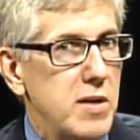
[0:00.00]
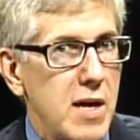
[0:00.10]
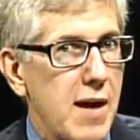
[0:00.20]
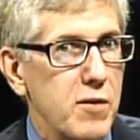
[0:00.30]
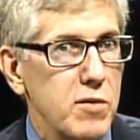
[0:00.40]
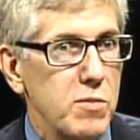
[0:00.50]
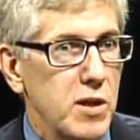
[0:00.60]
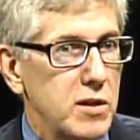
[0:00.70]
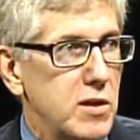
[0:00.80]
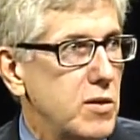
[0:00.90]
have our
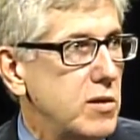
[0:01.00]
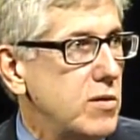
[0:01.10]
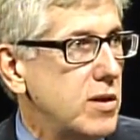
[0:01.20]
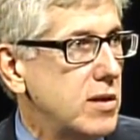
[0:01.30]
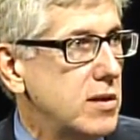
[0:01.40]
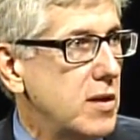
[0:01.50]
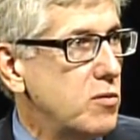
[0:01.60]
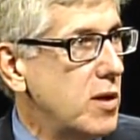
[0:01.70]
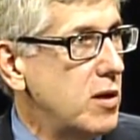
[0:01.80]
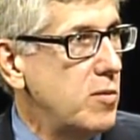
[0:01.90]
military do things like
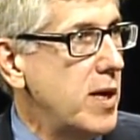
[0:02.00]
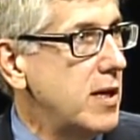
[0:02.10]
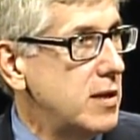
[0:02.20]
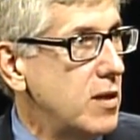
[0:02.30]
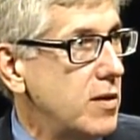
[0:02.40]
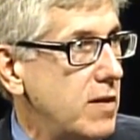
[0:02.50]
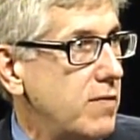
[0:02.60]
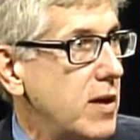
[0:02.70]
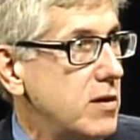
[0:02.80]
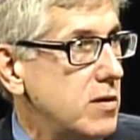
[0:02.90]
run humanitarian
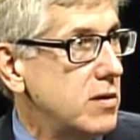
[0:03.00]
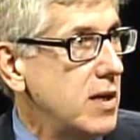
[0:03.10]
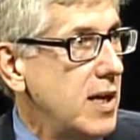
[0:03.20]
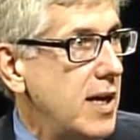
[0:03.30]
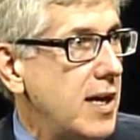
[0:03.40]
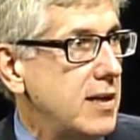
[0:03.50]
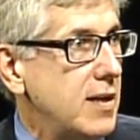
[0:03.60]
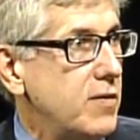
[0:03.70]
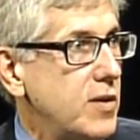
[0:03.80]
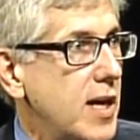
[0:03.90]
ventures and
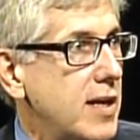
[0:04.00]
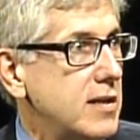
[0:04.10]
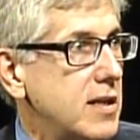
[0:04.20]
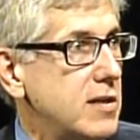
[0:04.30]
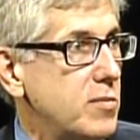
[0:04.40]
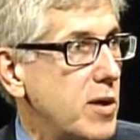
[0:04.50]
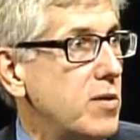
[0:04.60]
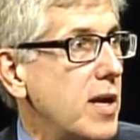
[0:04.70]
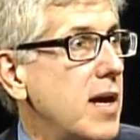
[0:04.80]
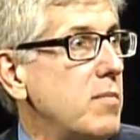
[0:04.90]
give the United States a
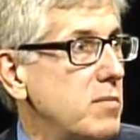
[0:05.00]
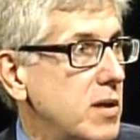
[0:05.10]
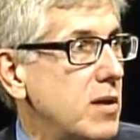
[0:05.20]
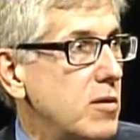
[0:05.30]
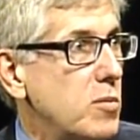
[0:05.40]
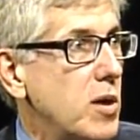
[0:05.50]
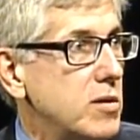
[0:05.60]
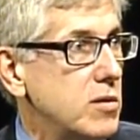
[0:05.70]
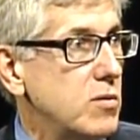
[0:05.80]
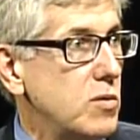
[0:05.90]
better name in other
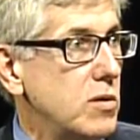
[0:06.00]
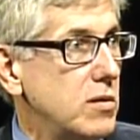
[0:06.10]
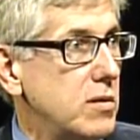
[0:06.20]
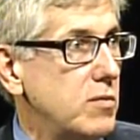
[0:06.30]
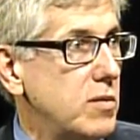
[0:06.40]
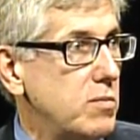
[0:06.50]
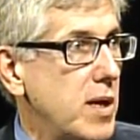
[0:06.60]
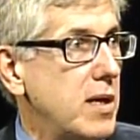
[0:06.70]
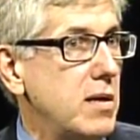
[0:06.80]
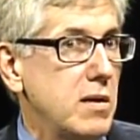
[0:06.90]
parts of the world that would
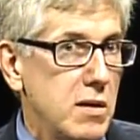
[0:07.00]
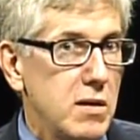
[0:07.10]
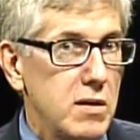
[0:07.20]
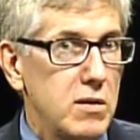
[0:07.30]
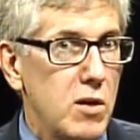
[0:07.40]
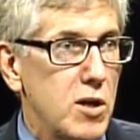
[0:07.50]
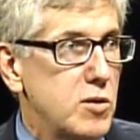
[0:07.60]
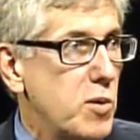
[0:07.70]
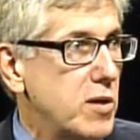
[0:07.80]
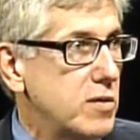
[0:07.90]
make
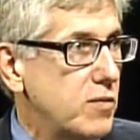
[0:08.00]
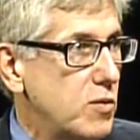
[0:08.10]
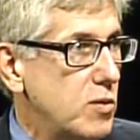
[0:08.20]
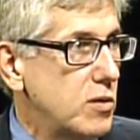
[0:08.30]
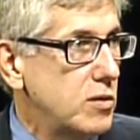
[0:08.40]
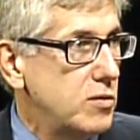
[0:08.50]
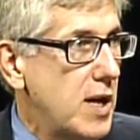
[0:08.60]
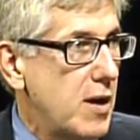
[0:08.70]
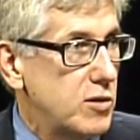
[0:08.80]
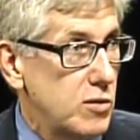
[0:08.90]
large parts of the world who
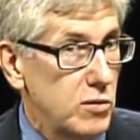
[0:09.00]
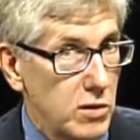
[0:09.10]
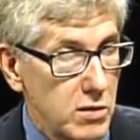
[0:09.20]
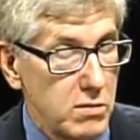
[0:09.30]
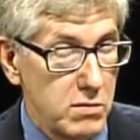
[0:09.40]
now don't look